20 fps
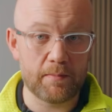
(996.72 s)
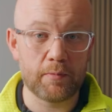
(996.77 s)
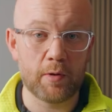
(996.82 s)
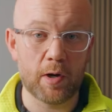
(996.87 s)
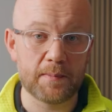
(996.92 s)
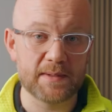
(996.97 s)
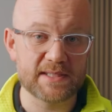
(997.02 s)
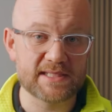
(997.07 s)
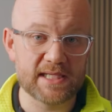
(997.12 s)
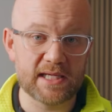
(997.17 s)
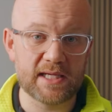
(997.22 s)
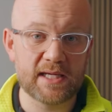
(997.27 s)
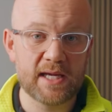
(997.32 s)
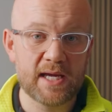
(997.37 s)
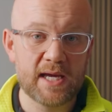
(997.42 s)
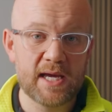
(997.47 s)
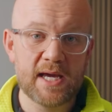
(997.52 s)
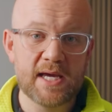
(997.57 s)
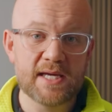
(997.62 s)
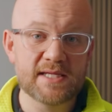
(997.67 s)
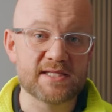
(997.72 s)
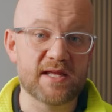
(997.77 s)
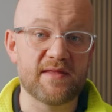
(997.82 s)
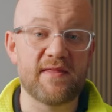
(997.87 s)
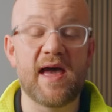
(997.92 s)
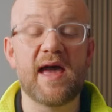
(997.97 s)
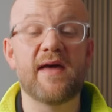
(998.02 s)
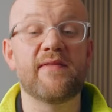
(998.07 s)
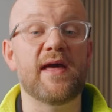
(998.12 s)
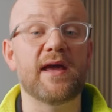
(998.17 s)
property. So
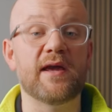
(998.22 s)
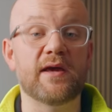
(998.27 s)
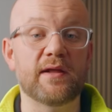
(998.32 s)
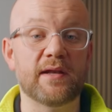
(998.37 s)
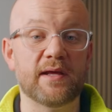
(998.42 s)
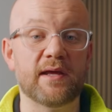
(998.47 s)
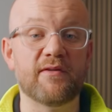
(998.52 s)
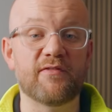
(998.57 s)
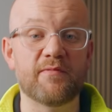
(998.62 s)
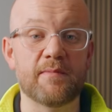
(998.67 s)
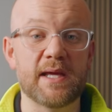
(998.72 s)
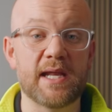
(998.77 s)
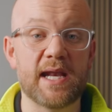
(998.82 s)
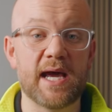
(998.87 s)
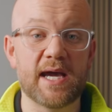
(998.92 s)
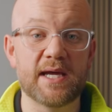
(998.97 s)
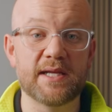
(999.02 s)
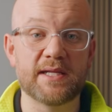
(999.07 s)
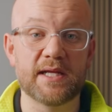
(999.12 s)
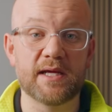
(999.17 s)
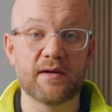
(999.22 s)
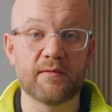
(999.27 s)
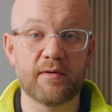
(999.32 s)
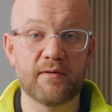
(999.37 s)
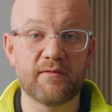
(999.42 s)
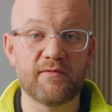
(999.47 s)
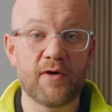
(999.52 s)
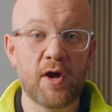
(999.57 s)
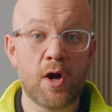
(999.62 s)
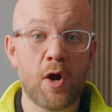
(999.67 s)
they're then going to give me an idea
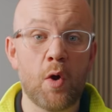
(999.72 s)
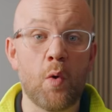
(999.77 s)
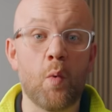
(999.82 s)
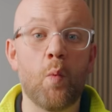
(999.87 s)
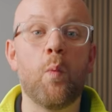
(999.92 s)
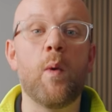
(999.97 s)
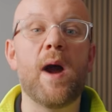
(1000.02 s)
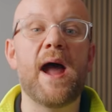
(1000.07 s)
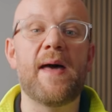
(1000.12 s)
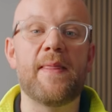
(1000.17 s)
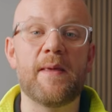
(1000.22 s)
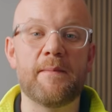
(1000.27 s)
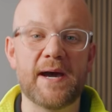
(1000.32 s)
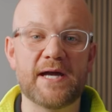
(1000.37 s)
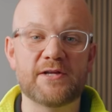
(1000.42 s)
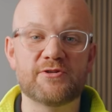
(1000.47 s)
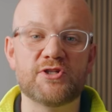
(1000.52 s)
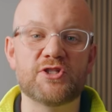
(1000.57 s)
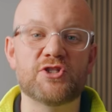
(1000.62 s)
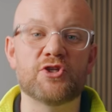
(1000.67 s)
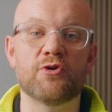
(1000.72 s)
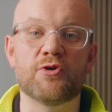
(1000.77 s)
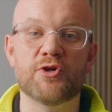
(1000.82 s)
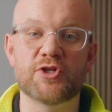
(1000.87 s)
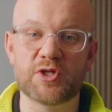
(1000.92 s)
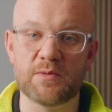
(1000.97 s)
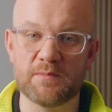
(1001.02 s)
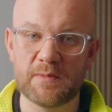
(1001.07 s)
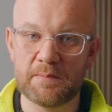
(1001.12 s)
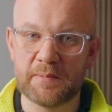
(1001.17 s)
of where the battery
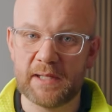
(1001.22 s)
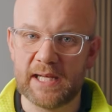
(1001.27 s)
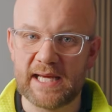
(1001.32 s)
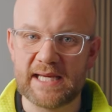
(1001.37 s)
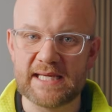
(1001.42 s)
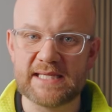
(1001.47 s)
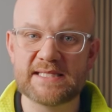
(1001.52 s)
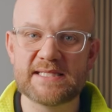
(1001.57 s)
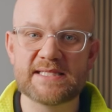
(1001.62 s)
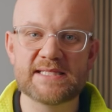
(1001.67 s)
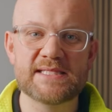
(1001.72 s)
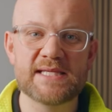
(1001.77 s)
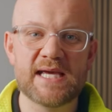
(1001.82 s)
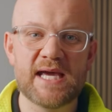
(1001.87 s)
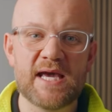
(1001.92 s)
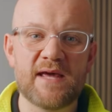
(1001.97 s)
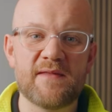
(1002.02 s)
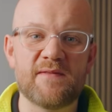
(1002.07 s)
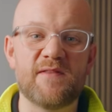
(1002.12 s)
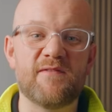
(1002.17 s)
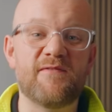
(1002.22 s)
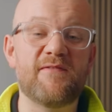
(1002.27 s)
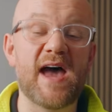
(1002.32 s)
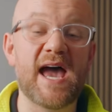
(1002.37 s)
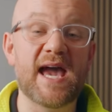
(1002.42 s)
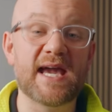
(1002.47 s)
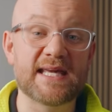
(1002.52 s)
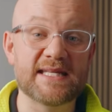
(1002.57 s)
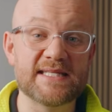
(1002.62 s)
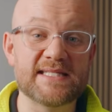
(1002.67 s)
storage can be placed,
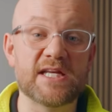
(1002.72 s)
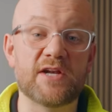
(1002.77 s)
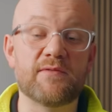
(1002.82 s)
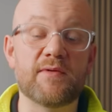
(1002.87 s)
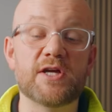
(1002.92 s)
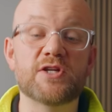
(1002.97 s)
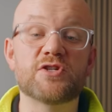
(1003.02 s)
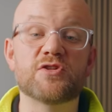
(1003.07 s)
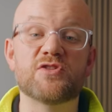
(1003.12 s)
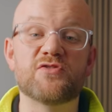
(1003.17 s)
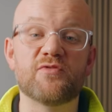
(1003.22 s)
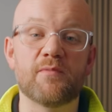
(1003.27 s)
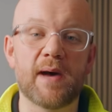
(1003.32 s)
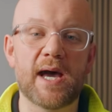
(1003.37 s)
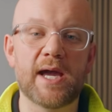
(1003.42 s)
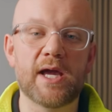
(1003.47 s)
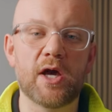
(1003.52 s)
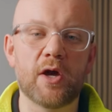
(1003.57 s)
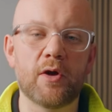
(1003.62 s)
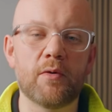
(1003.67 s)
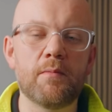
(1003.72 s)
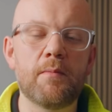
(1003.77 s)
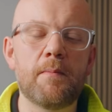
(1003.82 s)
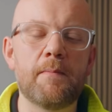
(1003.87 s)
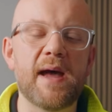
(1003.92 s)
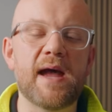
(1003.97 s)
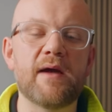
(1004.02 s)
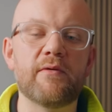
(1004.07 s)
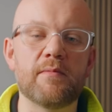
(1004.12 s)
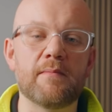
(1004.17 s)
fair considerations for my home.
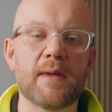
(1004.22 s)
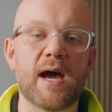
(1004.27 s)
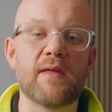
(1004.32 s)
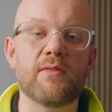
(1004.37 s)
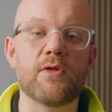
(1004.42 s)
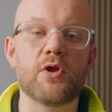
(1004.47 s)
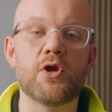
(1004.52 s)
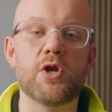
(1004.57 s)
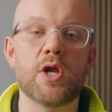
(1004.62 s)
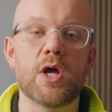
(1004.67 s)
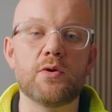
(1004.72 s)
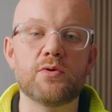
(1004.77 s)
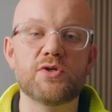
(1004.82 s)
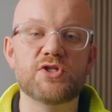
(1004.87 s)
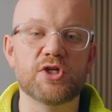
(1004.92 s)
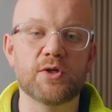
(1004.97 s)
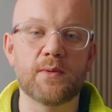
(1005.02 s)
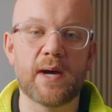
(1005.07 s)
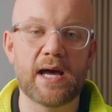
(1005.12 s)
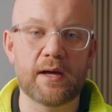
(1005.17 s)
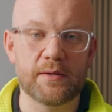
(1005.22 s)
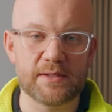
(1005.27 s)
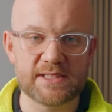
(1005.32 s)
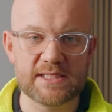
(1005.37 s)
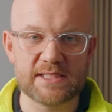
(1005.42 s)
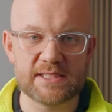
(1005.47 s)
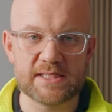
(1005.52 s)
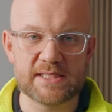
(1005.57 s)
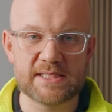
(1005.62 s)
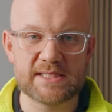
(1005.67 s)
Bear in mind that no two
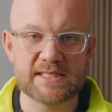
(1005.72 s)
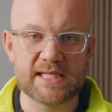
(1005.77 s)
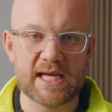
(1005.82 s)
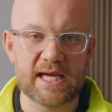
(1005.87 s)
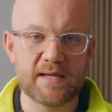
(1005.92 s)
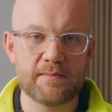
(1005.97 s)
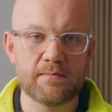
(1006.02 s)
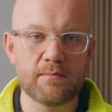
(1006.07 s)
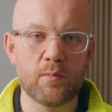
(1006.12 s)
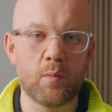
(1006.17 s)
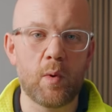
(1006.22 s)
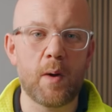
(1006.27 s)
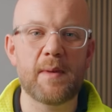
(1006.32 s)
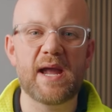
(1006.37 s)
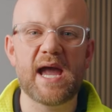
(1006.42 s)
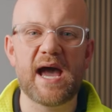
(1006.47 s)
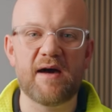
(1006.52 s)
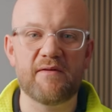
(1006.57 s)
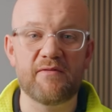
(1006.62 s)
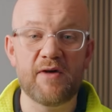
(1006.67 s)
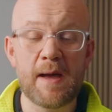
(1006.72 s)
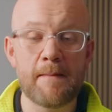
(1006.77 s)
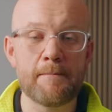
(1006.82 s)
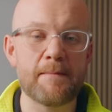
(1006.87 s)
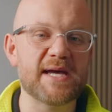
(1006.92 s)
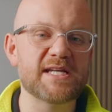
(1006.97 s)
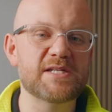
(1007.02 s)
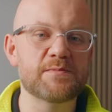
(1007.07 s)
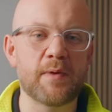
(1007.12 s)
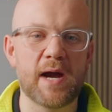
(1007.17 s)
houses are the same. When we have
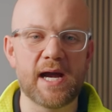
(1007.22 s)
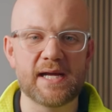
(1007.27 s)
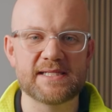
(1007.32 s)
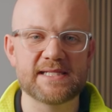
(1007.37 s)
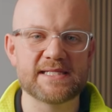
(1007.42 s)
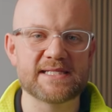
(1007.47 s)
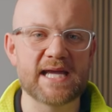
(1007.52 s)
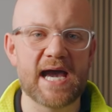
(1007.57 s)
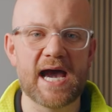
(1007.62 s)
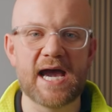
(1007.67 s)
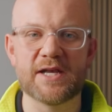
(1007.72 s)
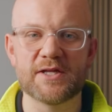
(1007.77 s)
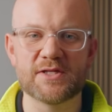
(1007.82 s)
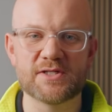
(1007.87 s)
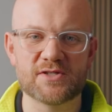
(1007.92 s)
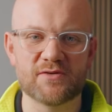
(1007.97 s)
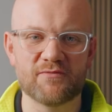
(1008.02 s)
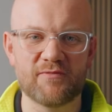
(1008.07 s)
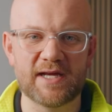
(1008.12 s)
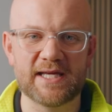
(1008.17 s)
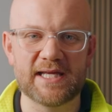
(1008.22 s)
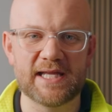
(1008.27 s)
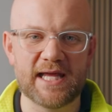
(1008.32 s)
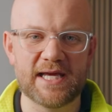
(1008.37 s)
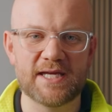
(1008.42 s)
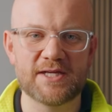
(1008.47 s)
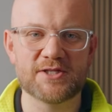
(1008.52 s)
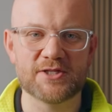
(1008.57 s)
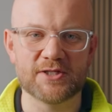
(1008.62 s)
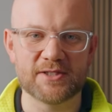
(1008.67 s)
best practice guidance and
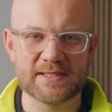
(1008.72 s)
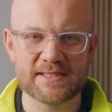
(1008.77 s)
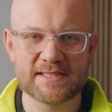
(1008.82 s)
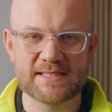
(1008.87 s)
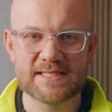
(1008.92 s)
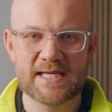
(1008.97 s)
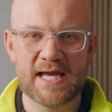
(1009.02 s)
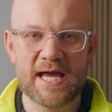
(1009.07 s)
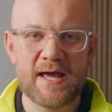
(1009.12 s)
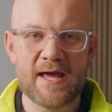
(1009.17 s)
regulations,